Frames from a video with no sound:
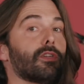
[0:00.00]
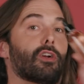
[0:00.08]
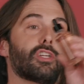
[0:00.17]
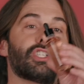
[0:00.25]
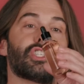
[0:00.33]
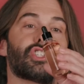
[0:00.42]

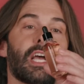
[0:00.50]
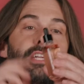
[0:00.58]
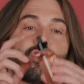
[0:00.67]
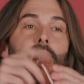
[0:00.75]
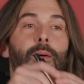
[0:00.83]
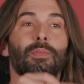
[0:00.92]
Nourishing Shine
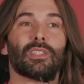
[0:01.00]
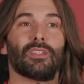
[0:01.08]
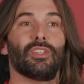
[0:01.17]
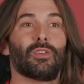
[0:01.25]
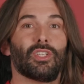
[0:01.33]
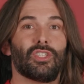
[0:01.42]
Drops.
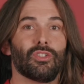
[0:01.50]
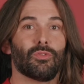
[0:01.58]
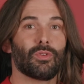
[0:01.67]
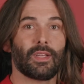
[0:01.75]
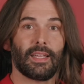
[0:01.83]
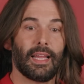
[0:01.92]
You could do
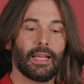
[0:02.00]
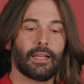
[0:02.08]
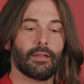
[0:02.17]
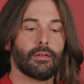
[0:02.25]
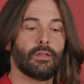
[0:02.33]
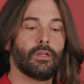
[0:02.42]
really
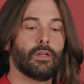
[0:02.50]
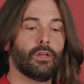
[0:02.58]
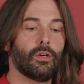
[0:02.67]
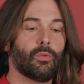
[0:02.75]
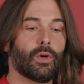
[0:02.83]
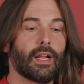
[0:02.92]
like
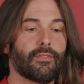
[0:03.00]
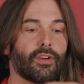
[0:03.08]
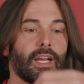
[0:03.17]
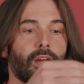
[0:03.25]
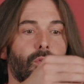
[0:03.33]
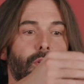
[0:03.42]
whatever
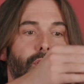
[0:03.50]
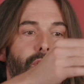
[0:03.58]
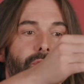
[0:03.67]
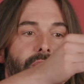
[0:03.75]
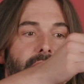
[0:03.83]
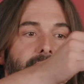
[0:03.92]
hair oil you
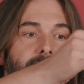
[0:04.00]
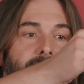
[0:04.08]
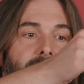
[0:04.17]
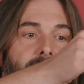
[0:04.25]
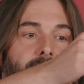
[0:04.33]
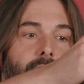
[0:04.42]

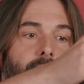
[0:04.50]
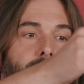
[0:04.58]
fancy.